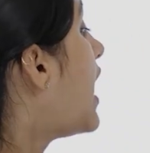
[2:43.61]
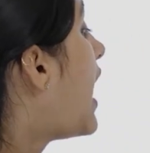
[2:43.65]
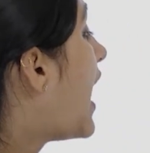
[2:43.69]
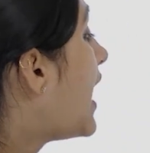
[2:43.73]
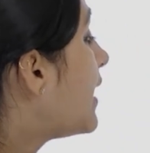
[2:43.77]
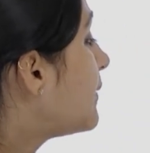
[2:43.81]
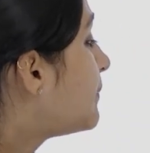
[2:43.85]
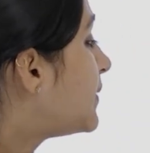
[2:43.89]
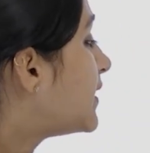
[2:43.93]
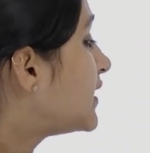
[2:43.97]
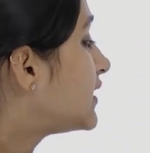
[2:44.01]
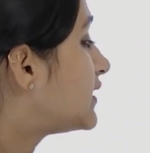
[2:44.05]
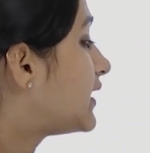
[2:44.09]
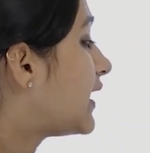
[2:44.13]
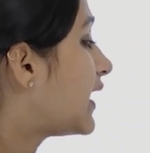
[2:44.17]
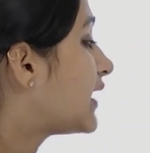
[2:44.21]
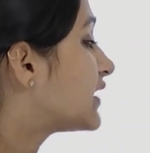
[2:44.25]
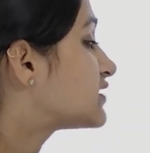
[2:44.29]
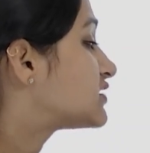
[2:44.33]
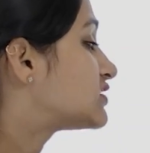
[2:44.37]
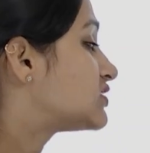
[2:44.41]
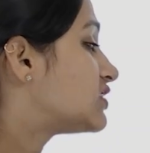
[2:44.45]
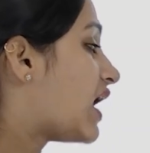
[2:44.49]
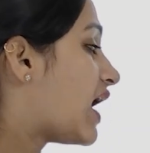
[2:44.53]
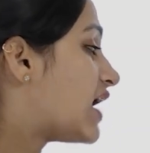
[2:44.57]

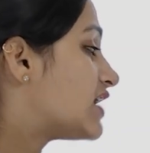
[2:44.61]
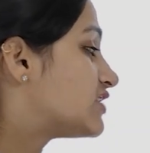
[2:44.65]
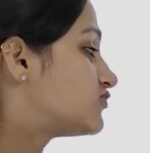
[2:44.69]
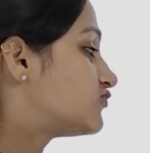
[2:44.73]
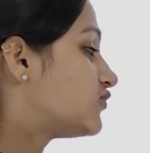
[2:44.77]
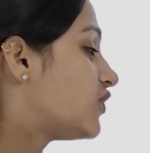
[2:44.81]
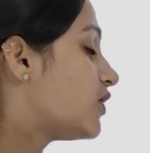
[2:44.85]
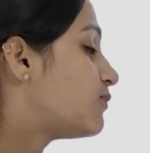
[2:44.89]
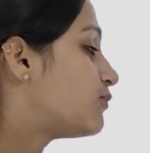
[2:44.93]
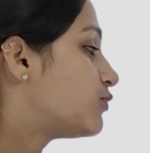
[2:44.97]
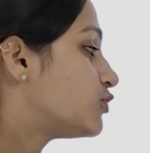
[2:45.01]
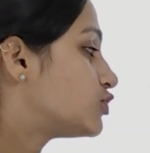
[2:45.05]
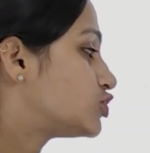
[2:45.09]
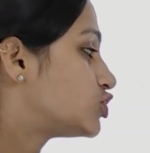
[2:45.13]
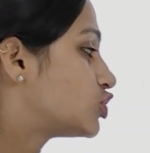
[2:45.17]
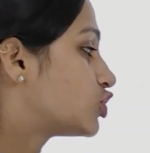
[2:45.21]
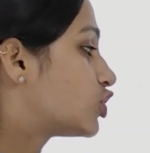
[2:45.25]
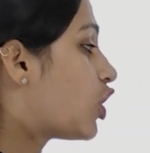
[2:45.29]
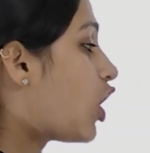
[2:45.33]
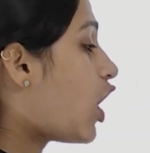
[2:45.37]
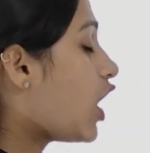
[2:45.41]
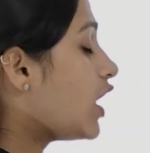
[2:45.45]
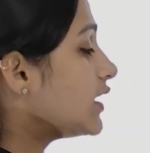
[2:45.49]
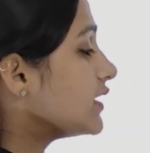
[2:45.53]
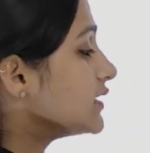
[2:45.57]
Hypertext transfer
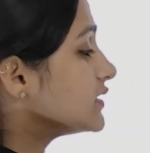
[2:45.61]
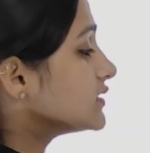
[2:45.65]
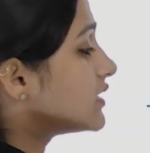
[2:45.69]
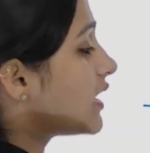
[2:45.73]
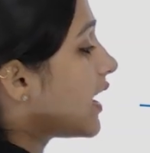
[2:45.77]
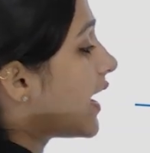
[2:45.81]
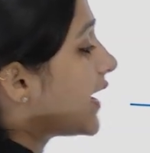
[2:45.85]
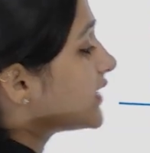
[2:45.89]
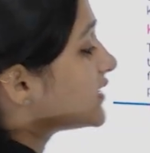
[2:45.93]
protocol is the